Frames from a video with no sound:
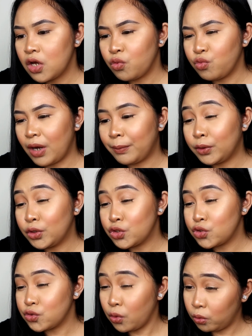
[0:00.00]
rubber
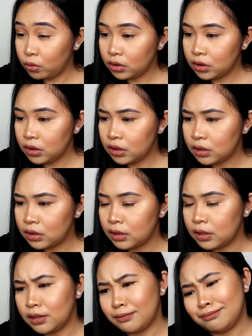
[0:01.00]
sole.
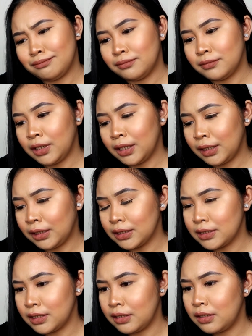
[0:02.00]
I think
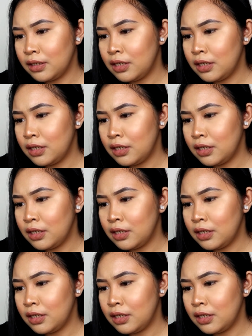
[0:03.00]
that's it.